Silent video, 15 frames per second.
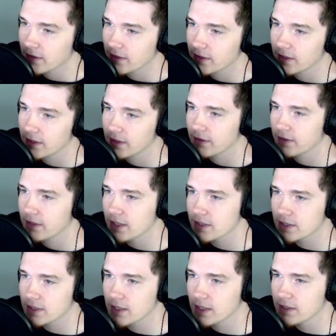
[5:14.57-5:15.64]

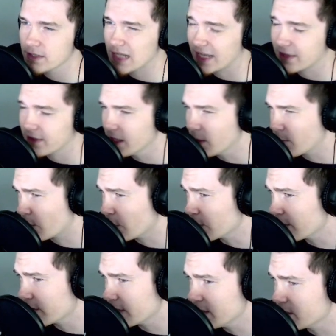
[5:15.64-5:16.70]
These things, I think both
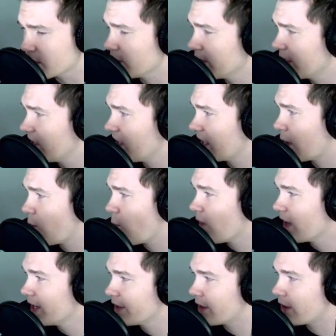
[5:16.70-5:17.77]
of these are only like a
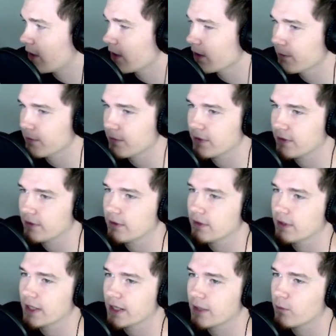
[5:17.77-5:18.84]
one arm,
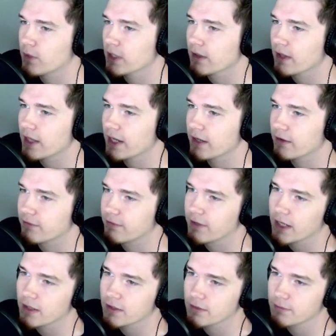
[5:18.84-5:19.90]
like one leg
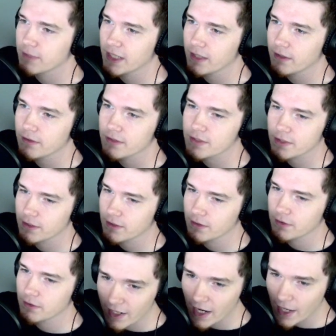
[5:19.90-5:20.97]
effect, man.
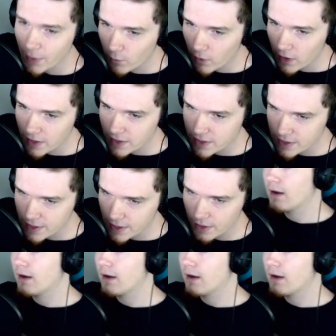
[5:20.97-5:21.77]
So I'd want to see it